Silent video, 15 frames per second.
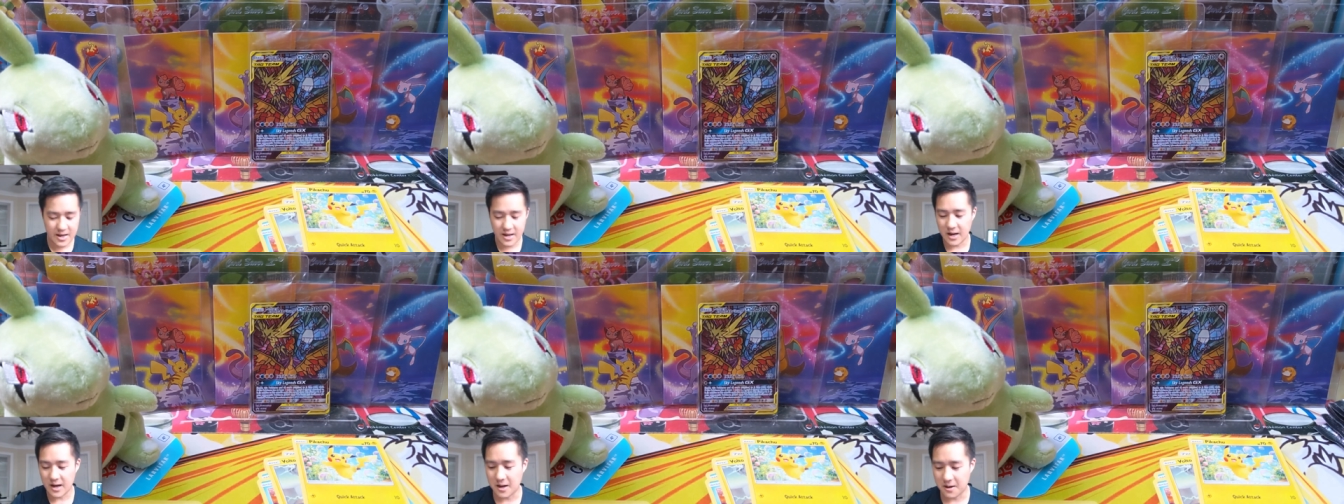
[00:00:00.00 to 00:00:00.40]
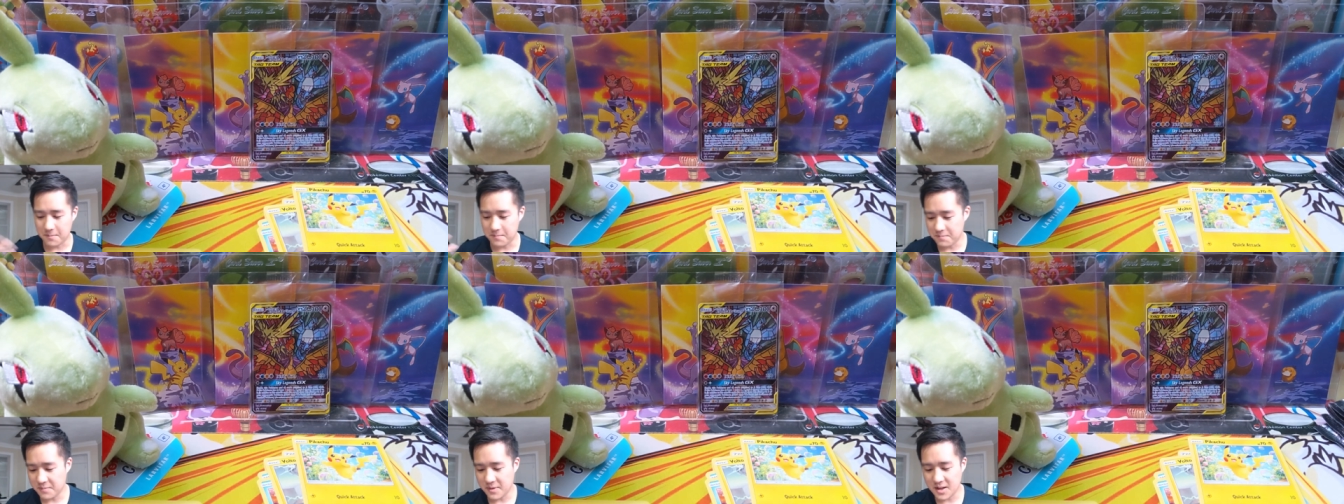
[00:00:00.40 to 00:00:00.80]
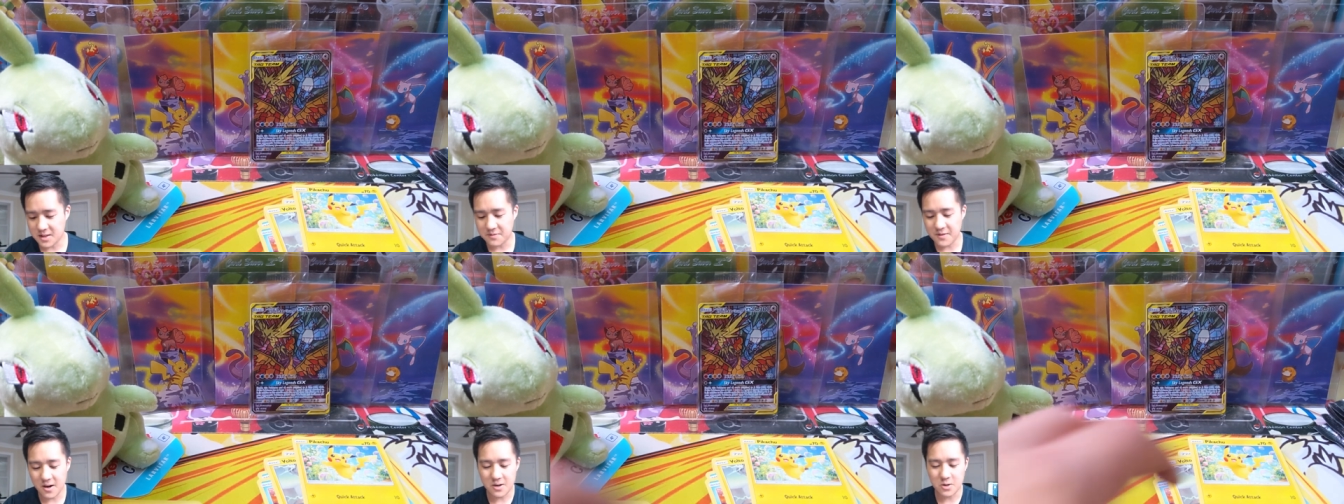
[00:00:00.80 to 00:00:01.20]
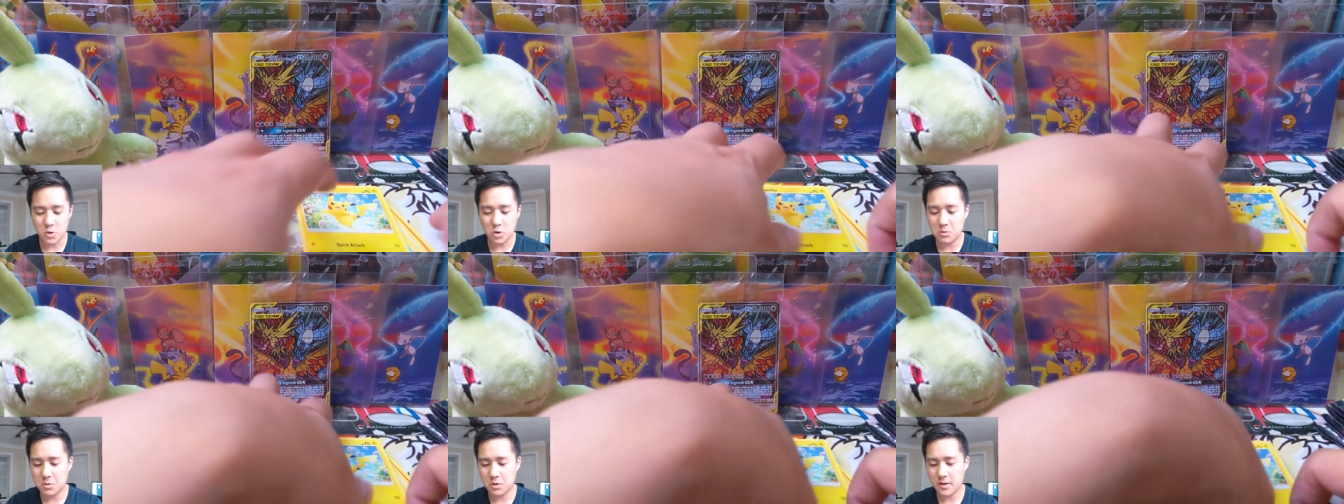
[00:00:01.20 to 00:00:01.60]
it's very
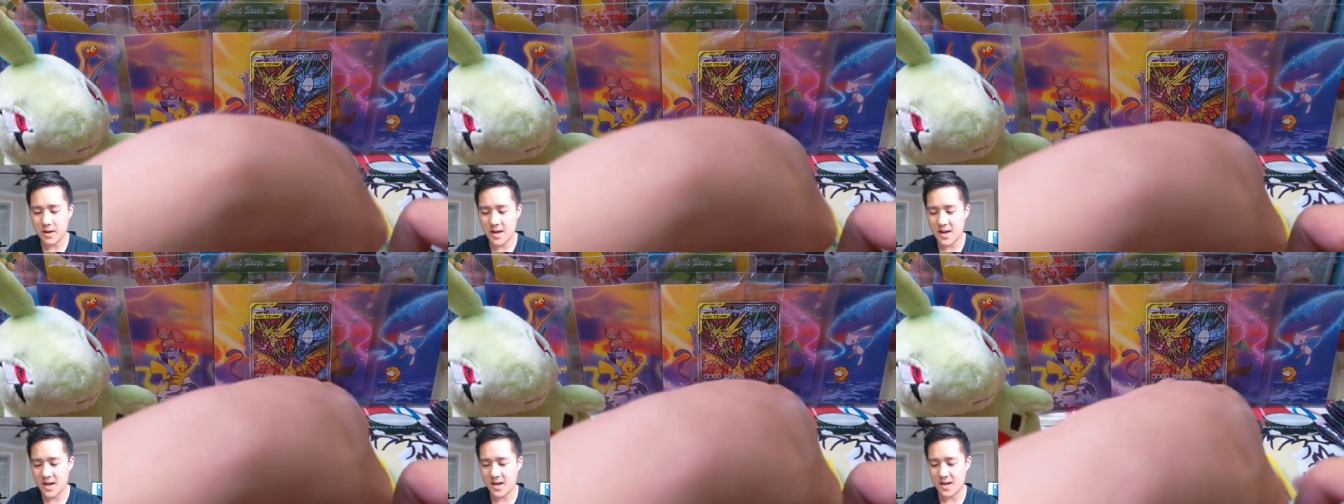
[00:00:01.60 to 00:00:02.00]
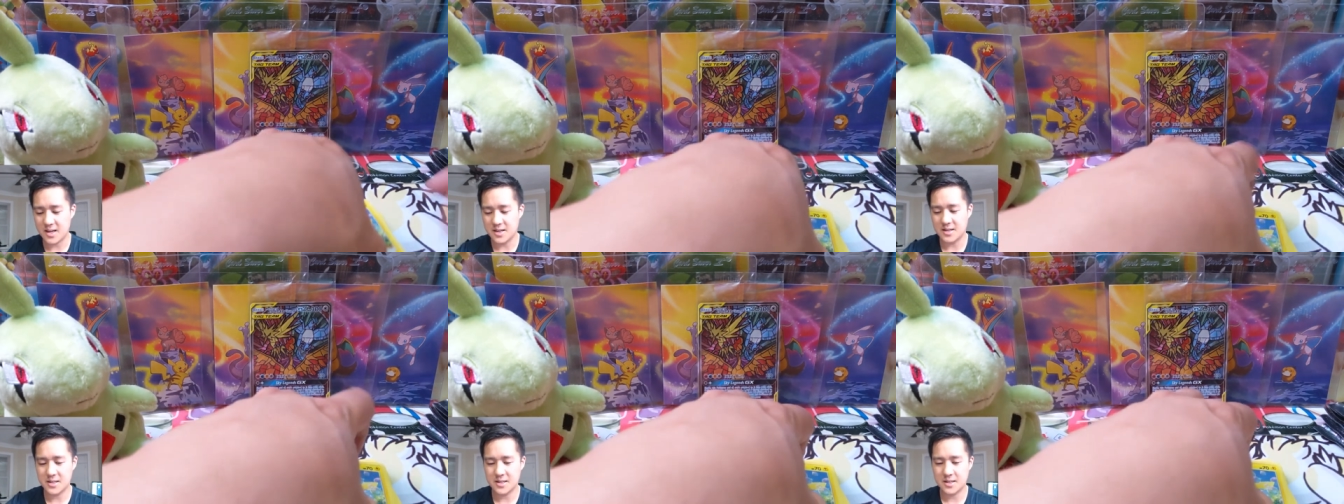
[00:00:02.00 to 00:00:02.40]
doable, and